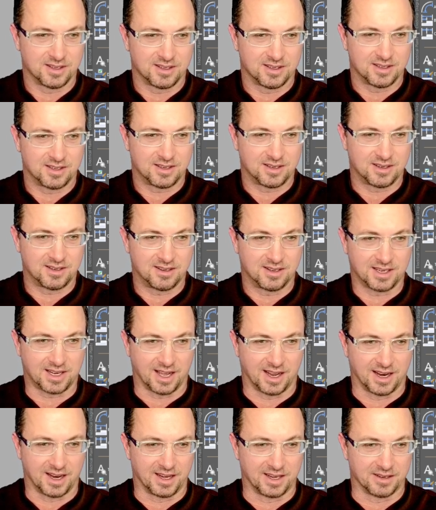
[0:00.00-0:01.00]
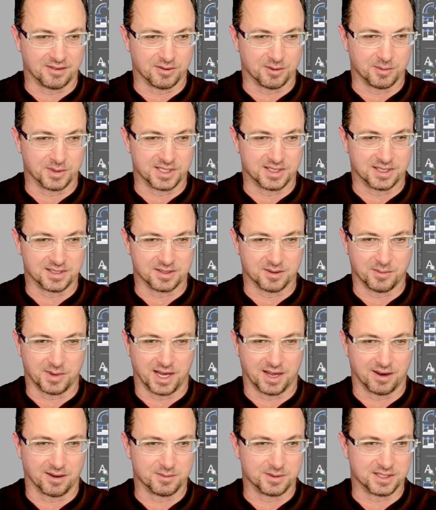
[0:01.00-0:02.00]
you can click on any of them, it doesn't
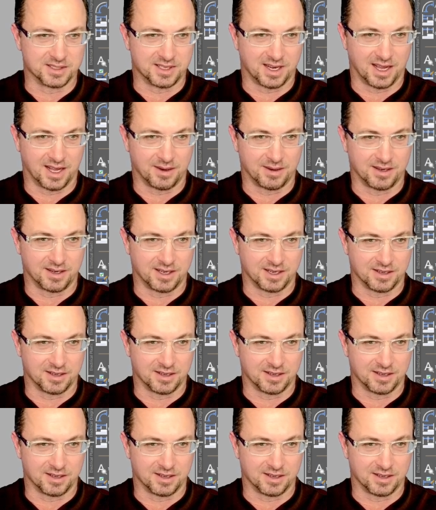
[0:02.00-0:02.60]
matter. I'm just adding